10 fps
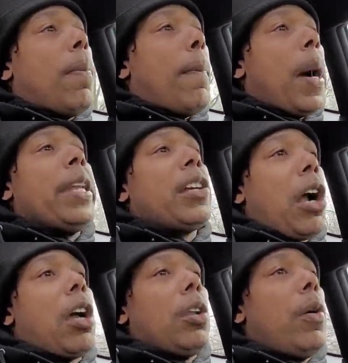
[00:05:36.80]
Monte
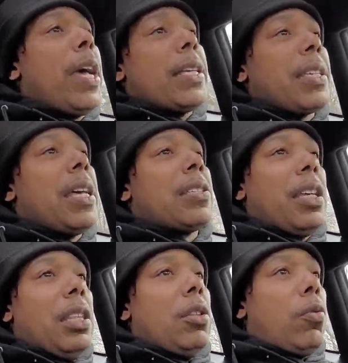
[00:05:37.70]
Carlo S S
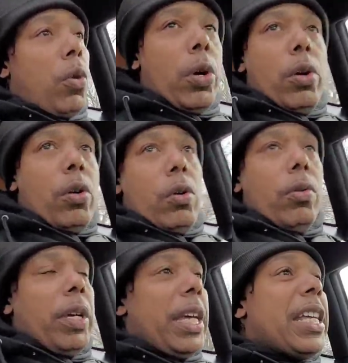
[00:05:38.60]
in the world.
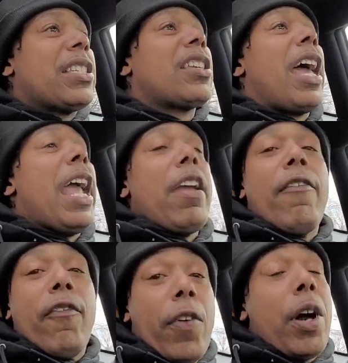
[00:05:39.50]
It's a
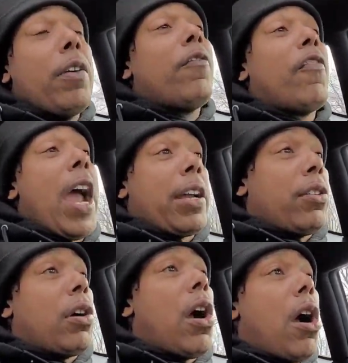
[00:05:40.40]
fun
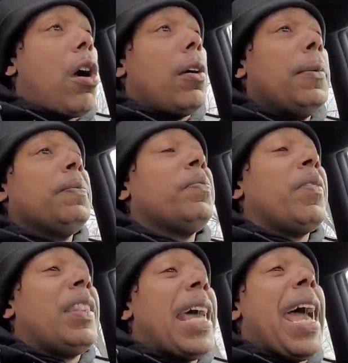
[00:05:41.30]
factor car
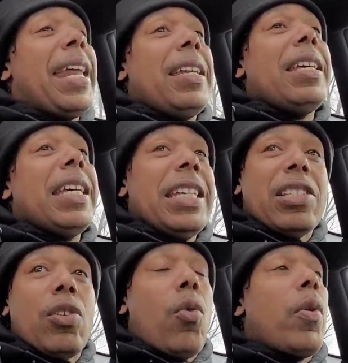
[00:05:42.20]
that
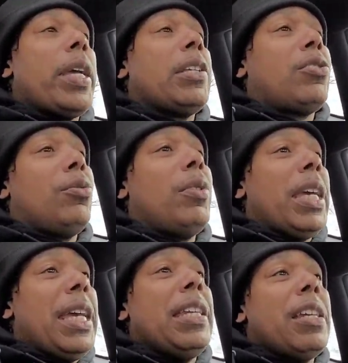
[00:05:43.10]
is going to
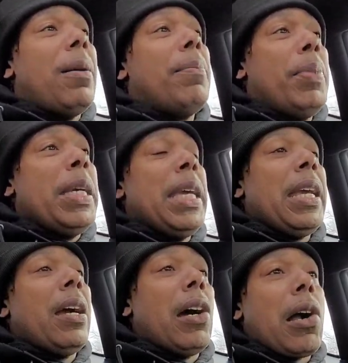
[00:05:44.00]
end up
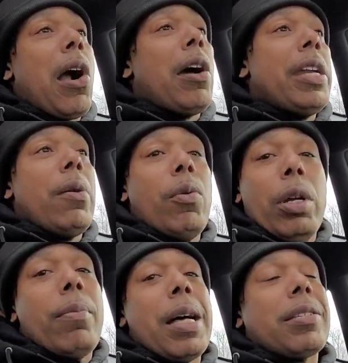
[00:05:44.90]
being a car that
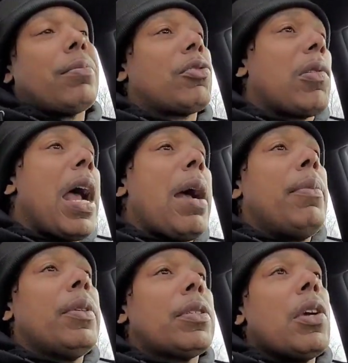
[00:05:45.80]
one of my
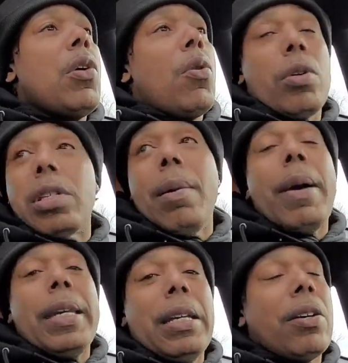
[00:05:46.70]
subscribers or
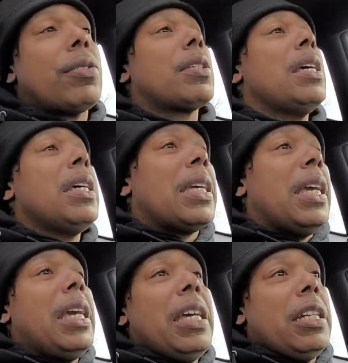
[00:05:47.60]
somebody else
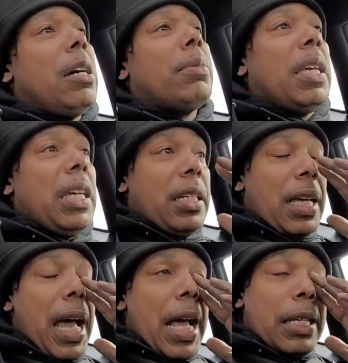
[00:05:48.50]
can end up getting,
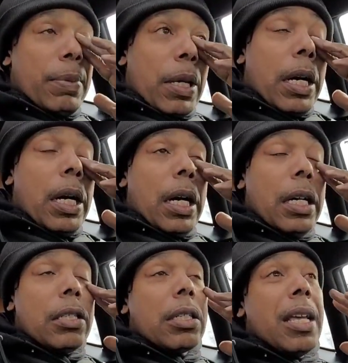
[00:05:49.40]
guys,
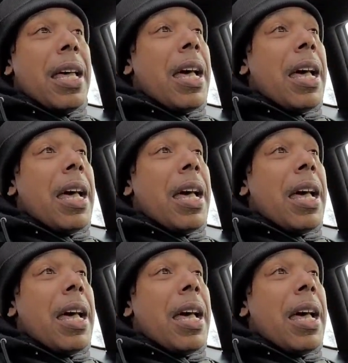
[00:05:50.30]
because